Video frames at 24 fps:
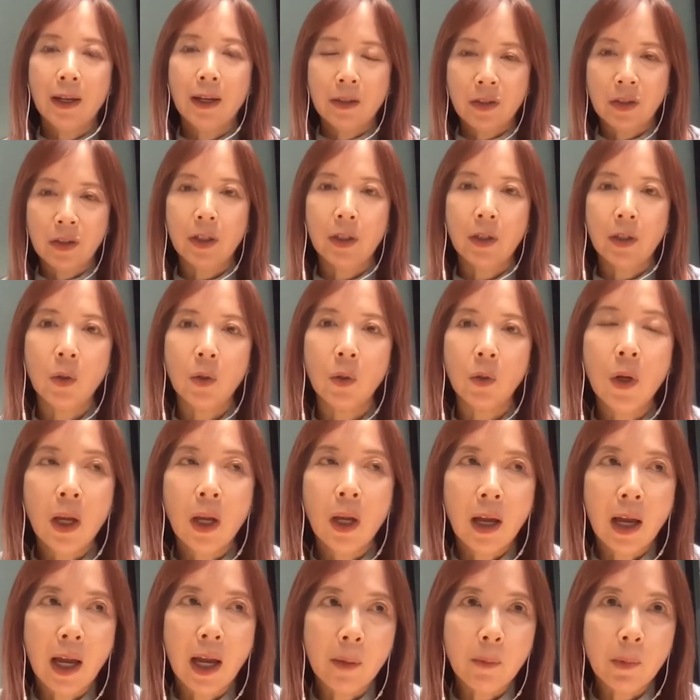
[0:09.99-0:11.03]
So
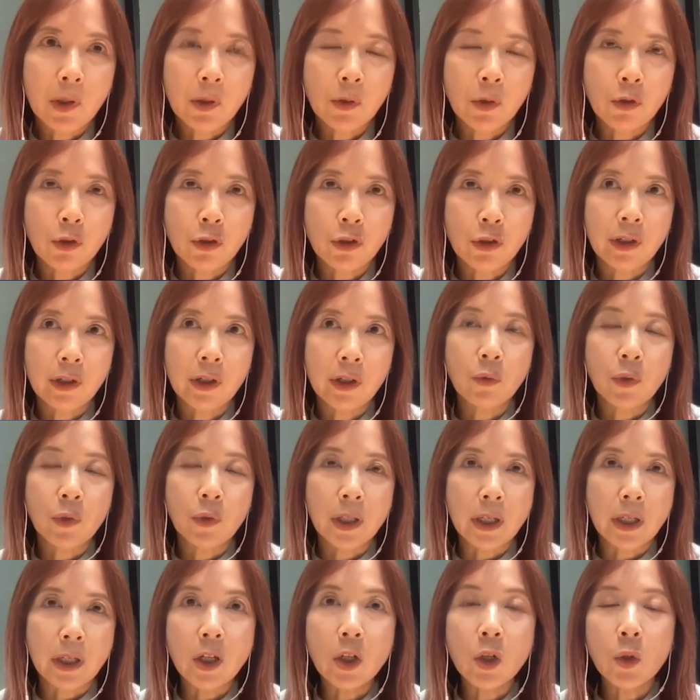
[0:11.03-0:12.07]
I'm going to share
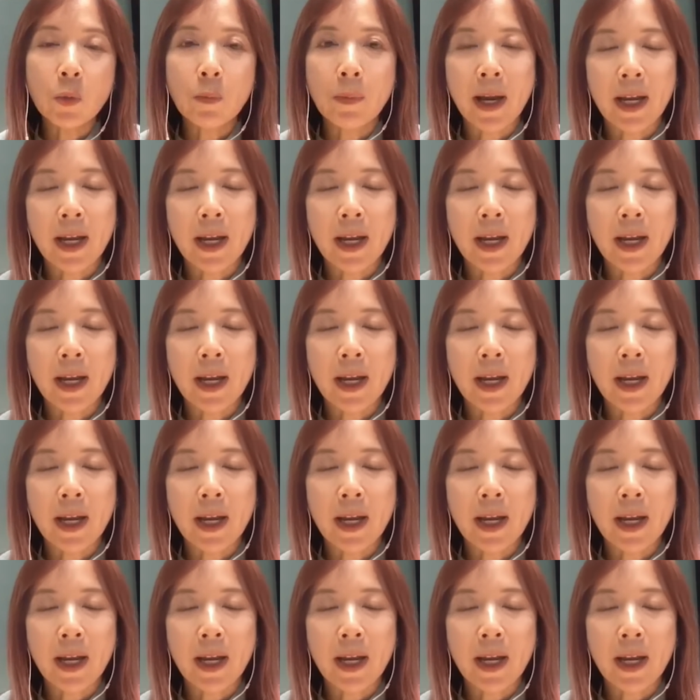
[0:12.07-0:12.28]
with you